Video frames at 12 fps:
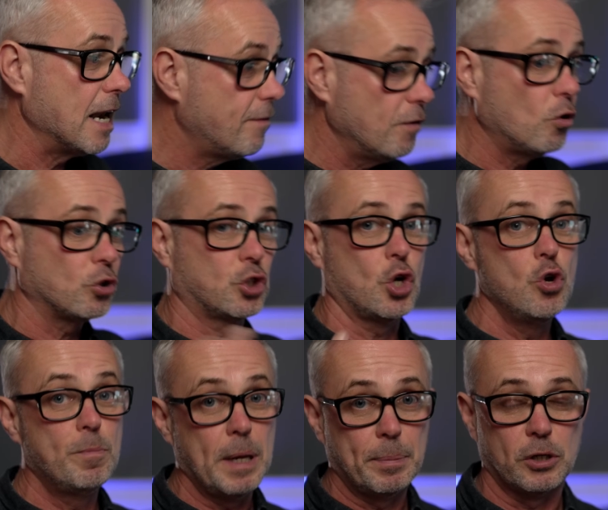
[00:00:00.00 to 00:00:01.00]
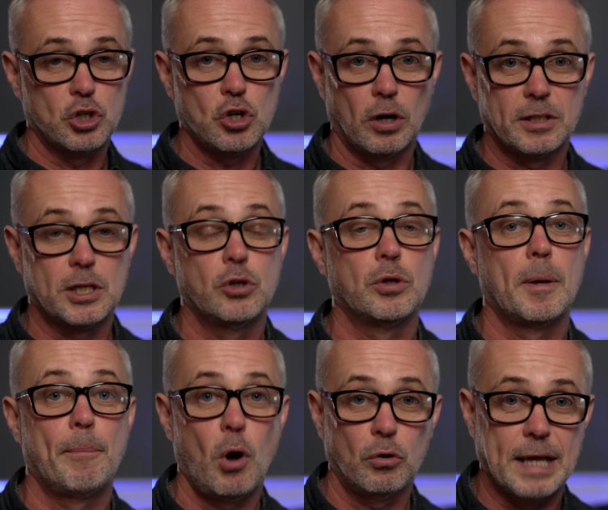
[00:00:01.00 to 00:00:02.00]
And if you've got two people in a shot, let's say you're doing a
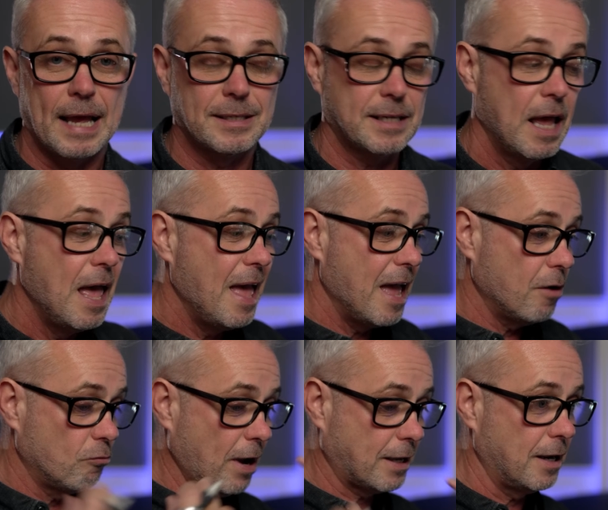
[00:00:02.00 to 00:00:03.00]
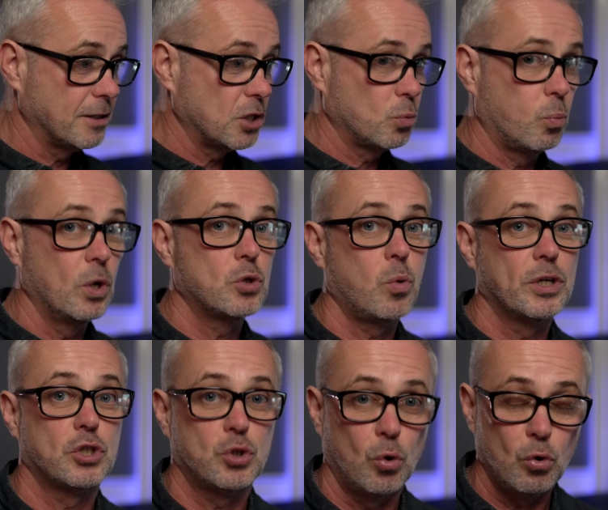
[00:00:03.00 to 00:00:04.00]
podcast, it recognizes which one
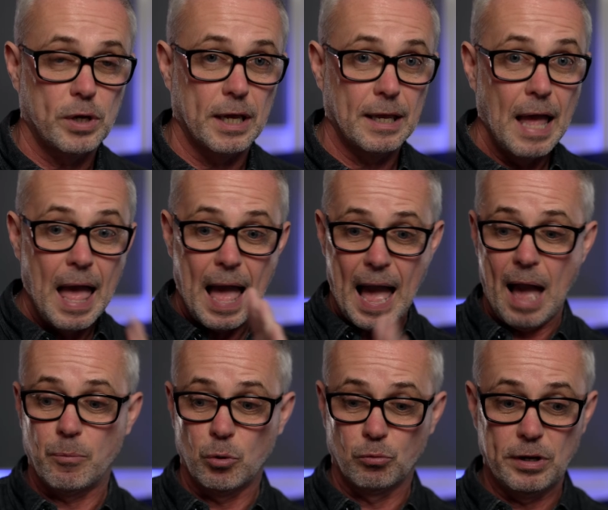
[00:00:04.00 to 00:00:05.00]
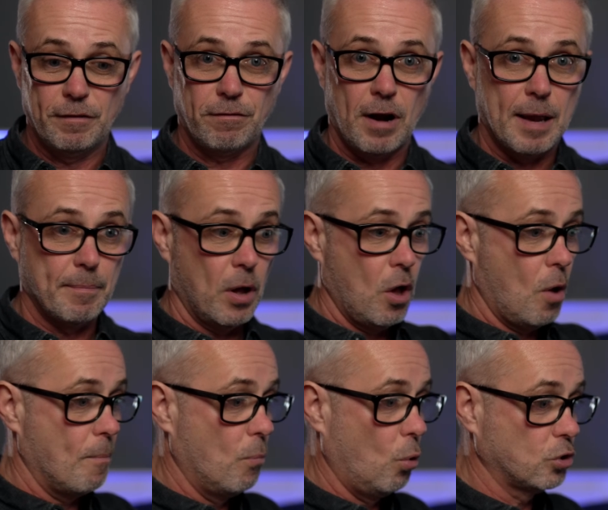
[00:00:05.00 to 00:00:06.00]
is talking and will reframe
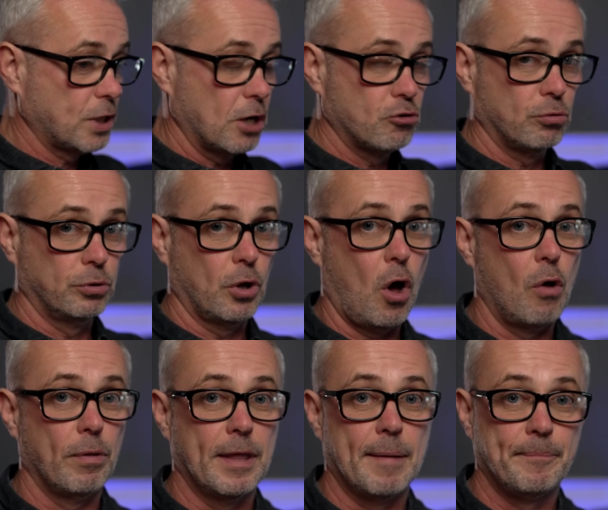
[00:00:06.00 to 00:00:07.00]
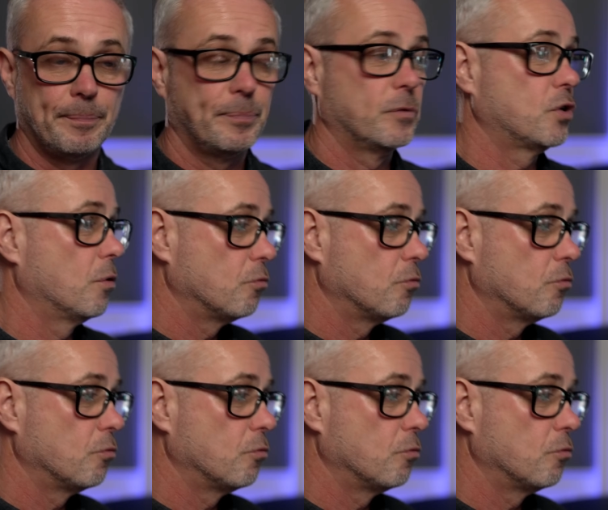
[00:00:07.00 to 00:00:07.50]
more central on them. So